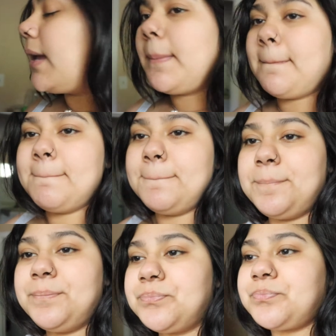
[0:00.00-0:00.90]
then,
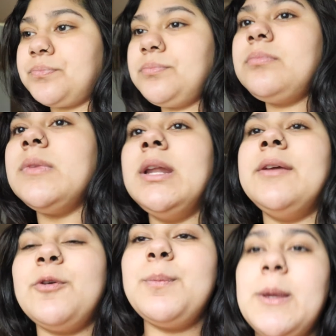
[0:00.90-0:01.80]
and
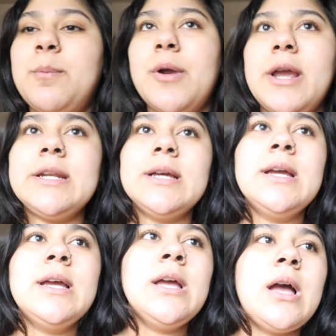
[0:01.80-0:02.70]
if I make bread,
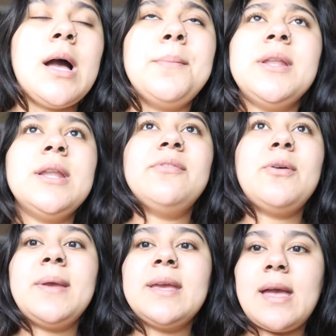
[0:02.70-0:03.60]
I mean if
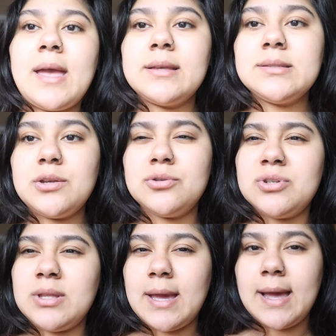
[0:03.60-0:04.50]
I make eggs, I
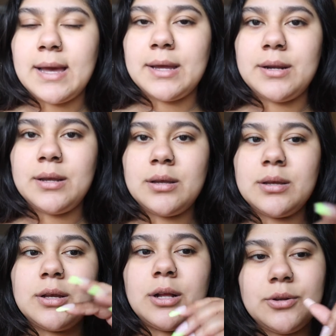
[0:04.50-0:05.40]
usually add
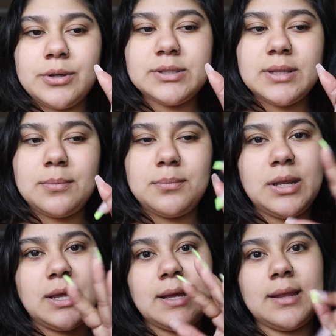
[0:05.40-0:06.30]
color into them,
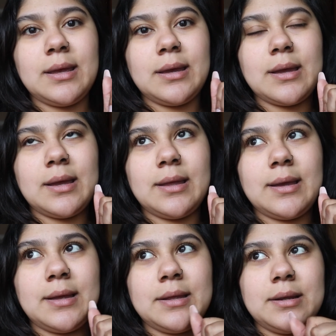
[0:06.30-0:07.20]
meaning I like I
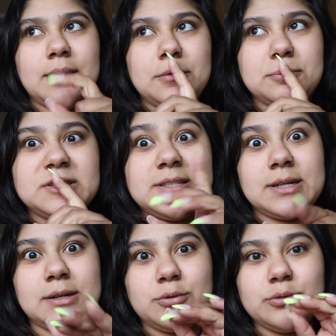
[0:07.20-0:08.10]
add um,
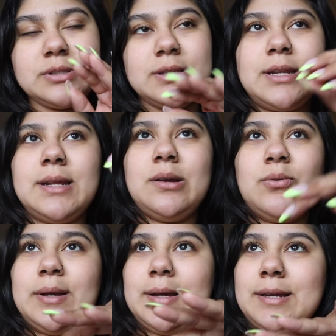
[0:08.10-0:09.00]
serranos and then I
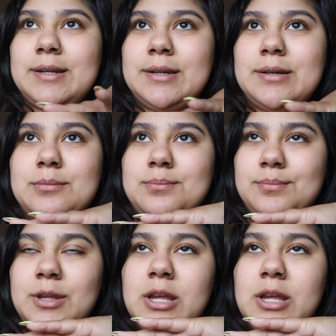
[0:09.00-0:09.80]
will add um,